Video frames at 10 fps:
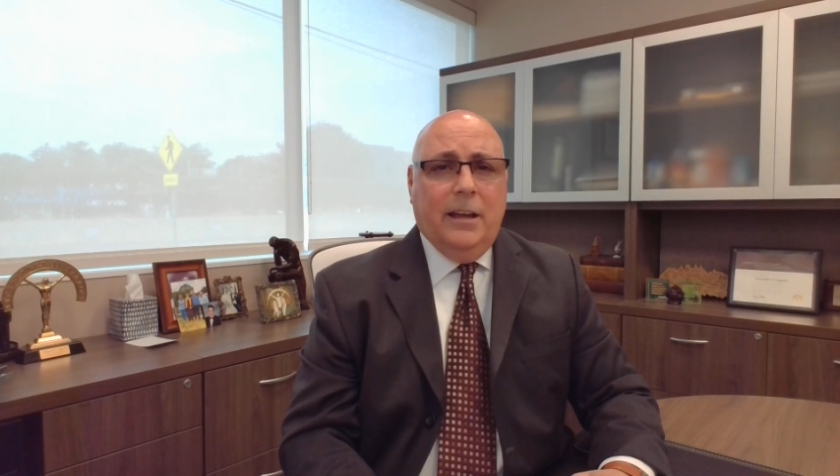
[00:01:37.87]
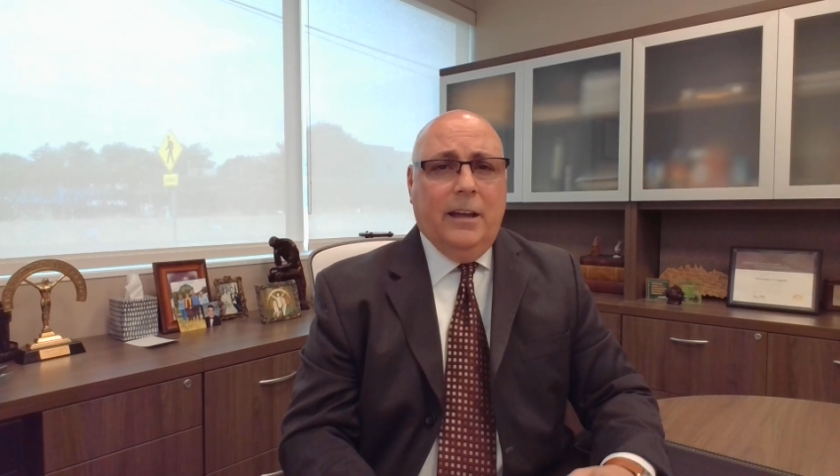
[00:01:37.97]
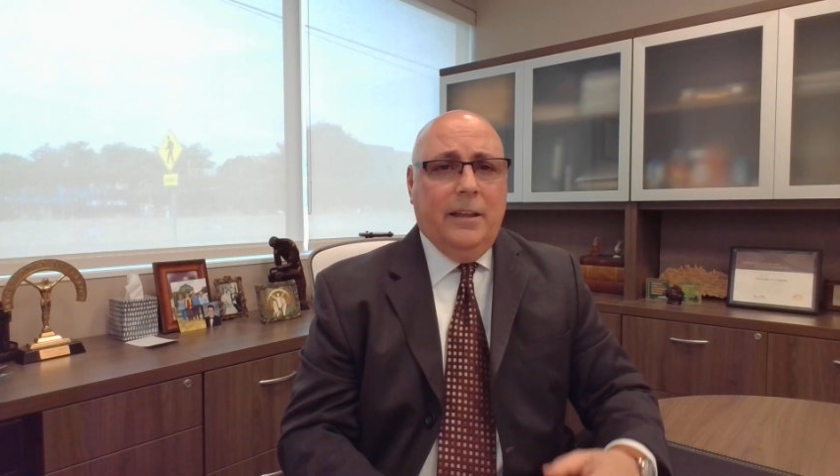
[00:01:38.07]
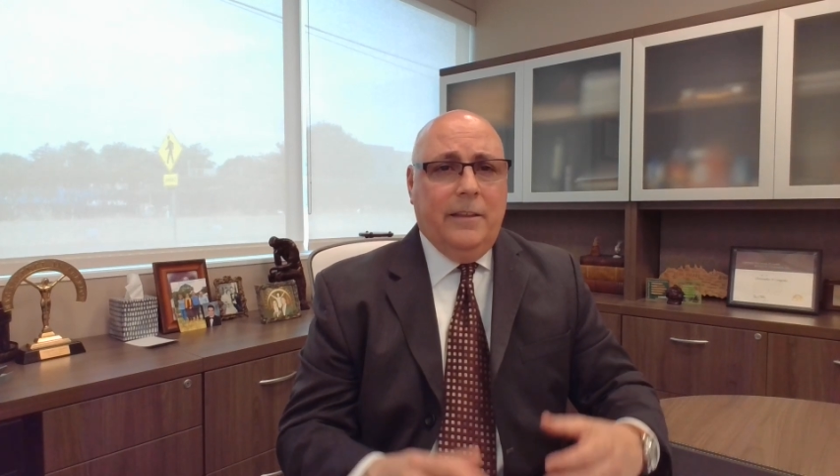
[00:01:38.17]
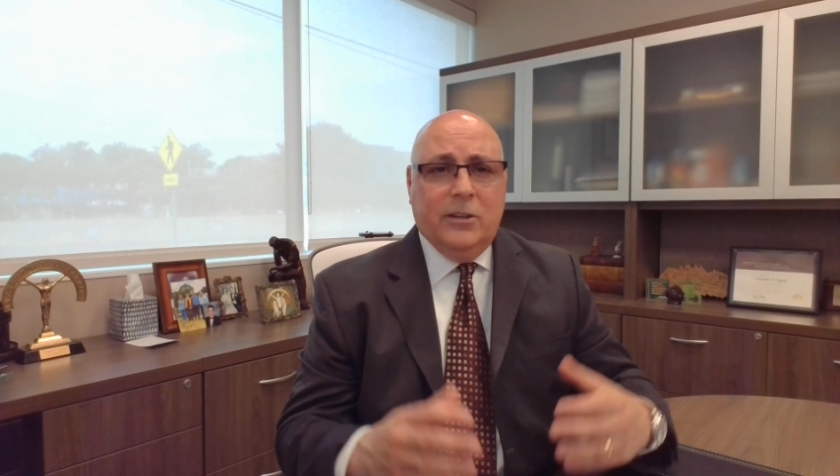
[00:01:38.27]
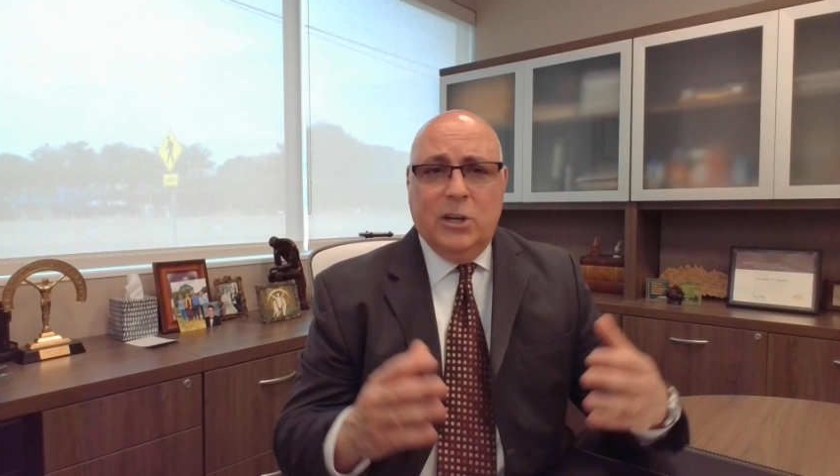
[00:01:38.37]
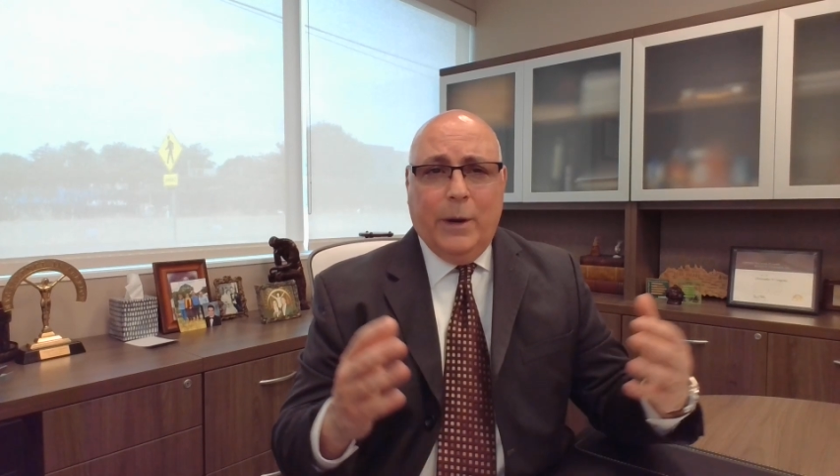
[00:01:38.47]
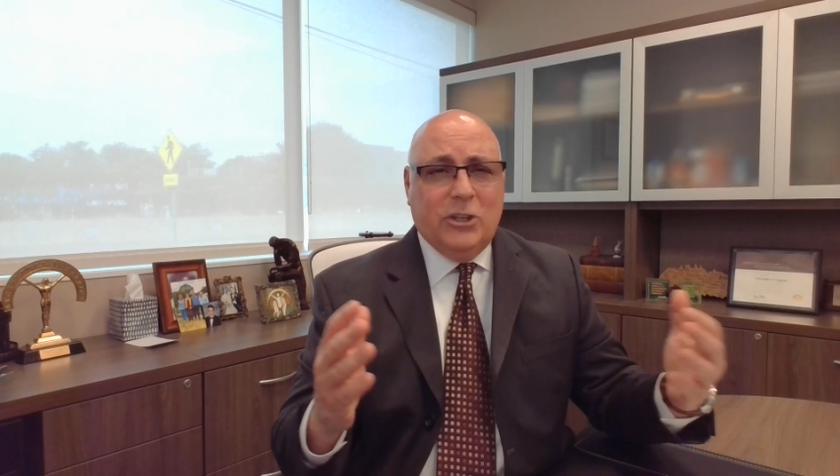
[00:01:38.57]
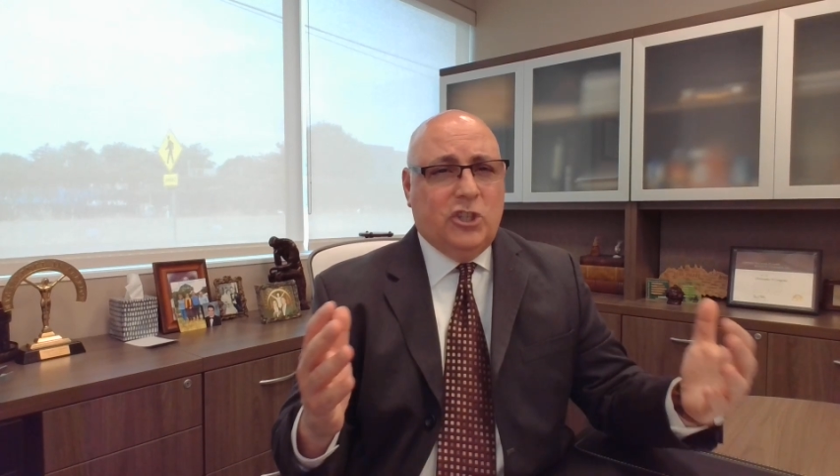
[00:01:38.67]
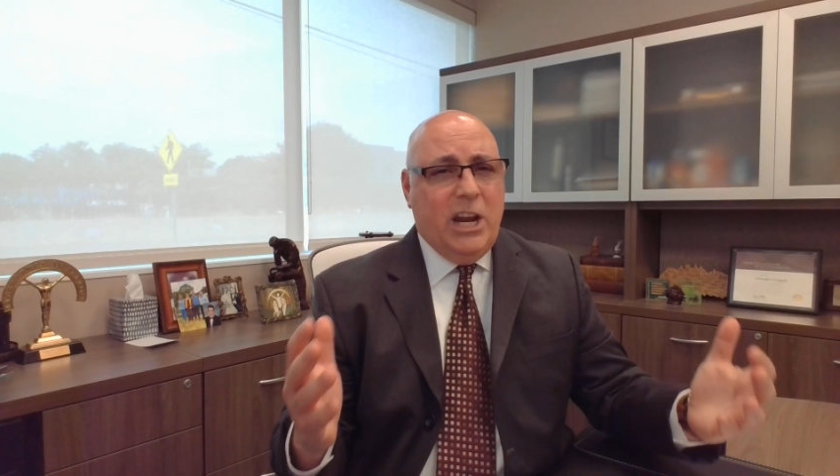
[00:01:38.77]
there's
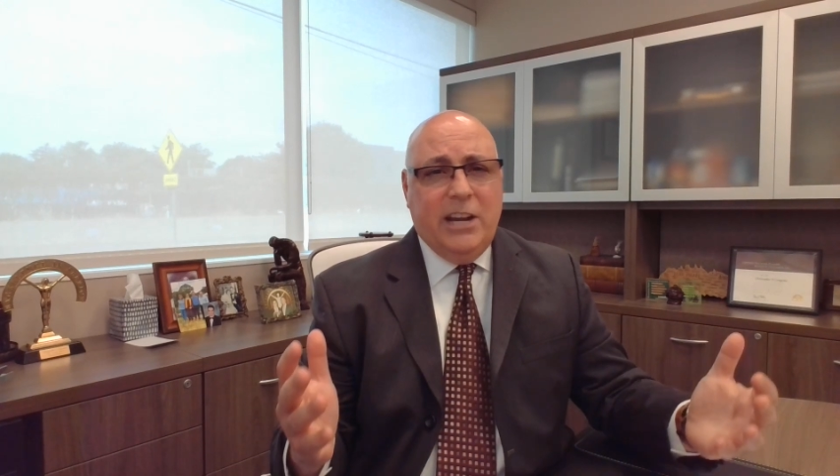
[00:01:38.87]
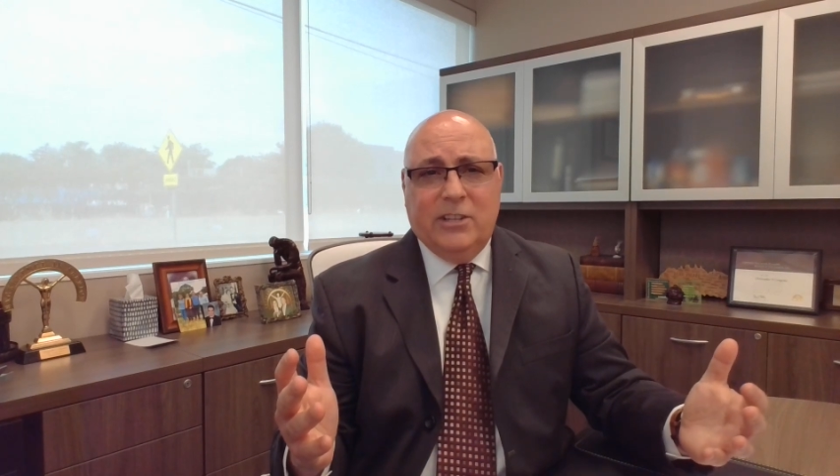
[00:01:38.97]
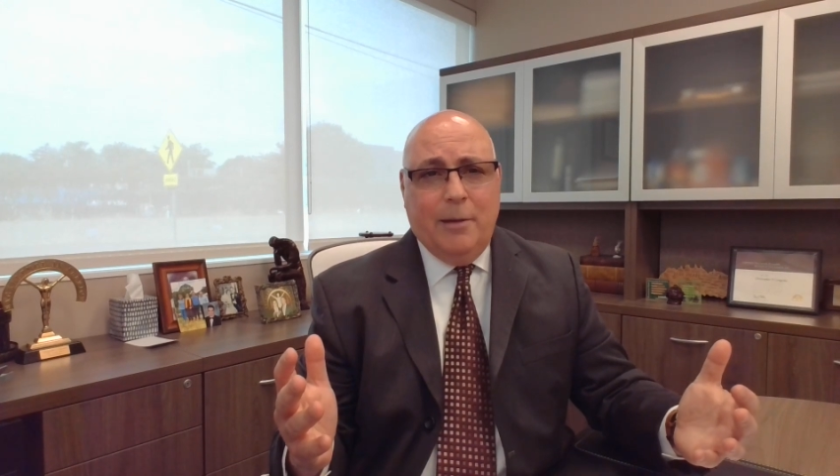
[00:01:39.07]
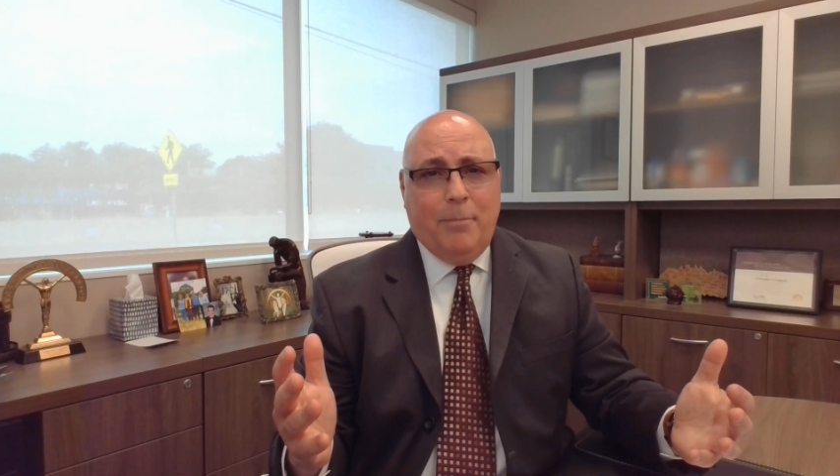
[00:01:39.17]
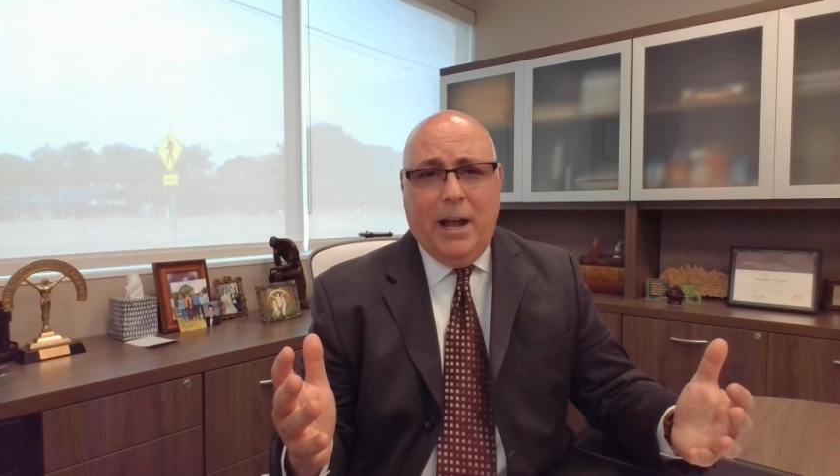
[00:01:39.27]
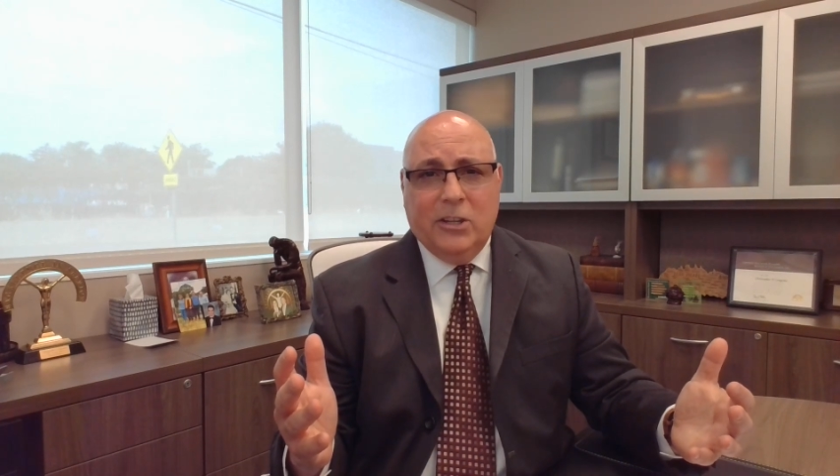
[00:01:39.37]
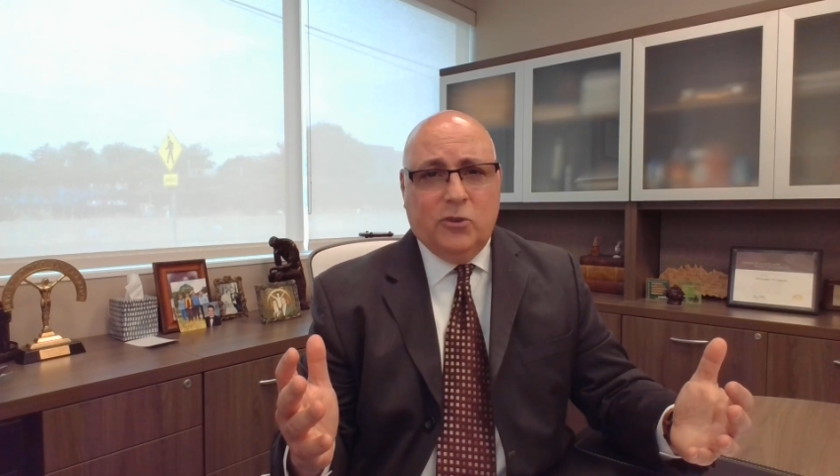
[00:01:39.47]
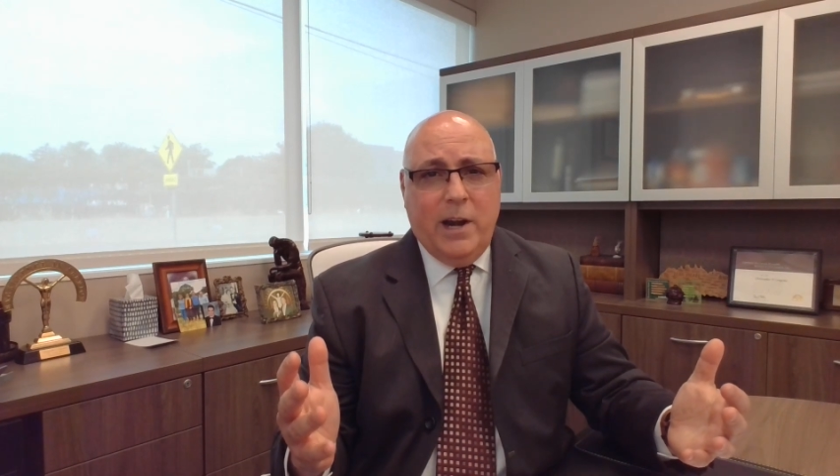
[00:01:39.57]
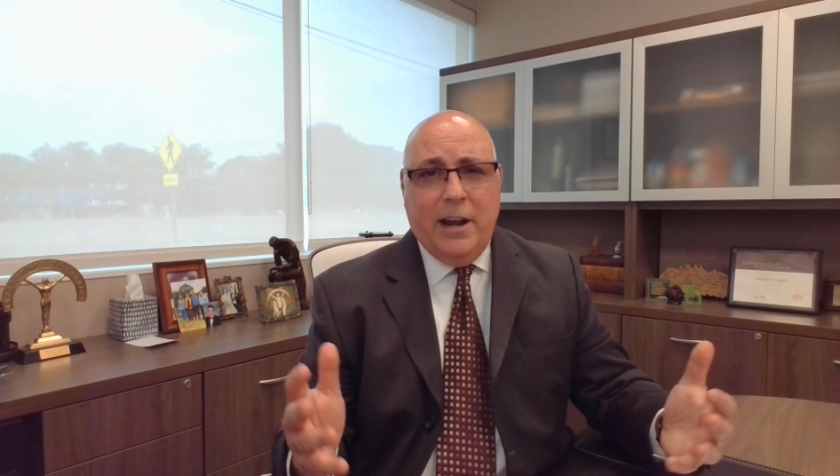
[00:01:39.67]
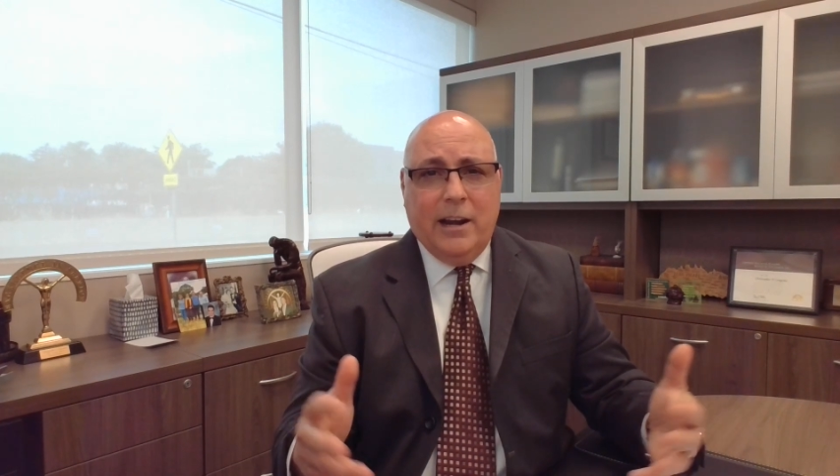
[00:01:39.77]
no exchange that bonds
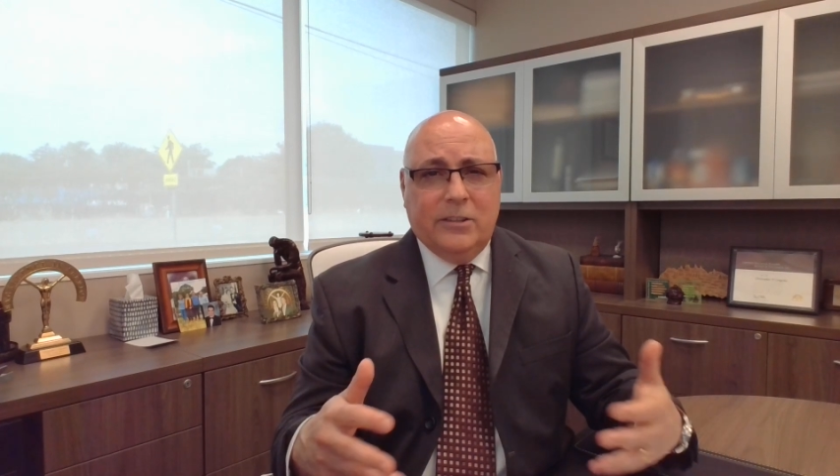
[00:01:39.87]
trade on.